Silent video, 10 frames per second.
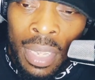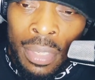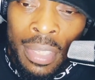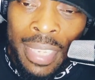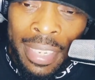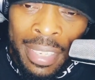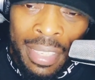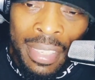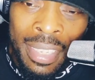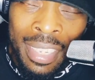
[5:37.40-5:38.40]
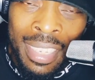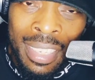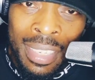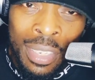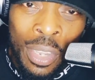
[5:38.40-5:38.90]
aesthetics
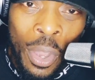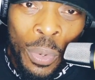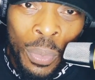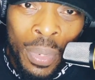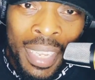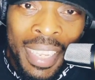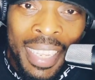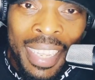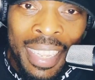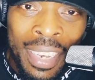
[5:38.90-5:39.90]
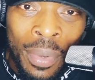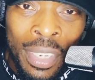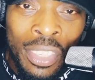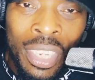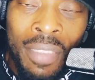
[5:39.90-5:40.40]
is a goal, in
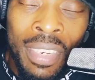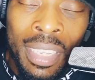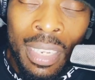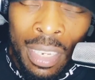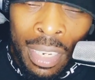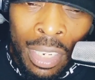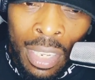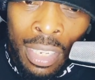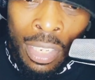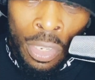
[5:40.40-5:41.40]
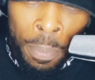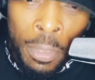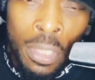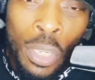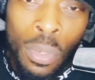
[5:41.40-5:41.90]
achieving in your
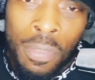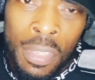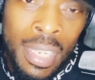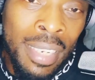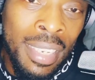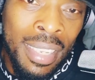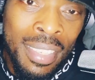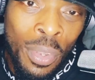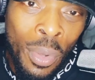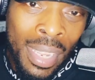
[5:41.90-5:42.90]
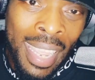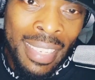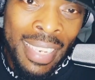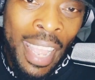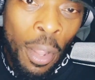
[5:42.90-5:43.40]
pursuit of aesthetics, you're
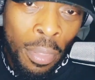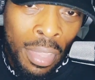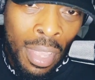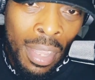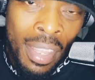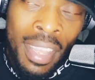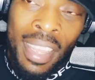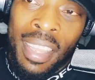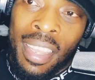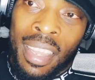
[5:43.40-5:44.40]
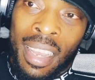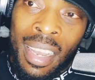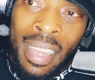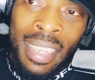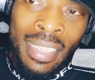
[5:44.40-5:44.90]
getting healthier
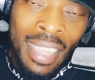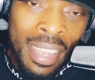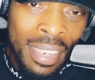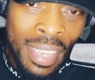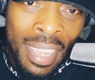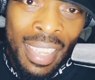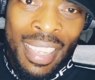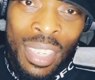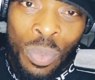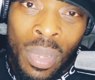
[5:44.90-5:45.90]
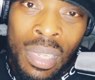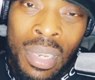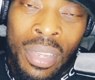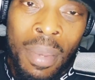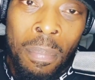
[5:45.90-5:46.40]
internally as well as
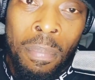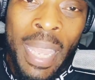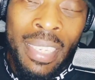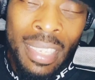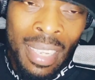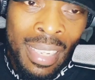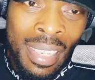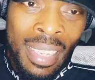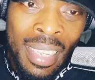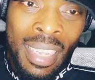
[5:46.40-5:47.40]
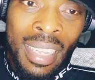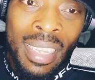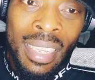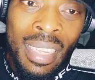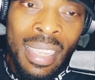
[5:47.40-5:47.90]
looking better
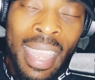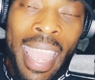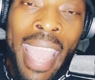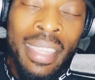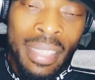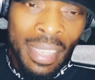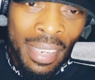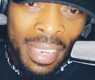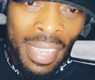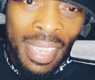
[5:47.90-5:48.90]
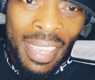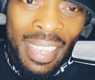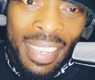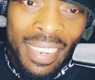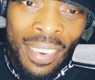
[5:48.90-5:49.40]
externally,
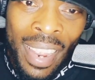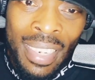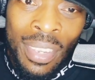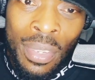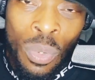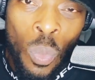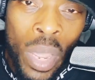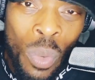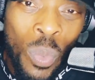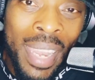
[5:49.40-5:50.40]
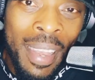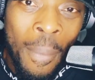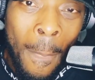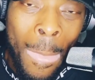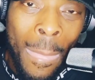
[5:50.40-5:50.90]
right? So it's a win-win.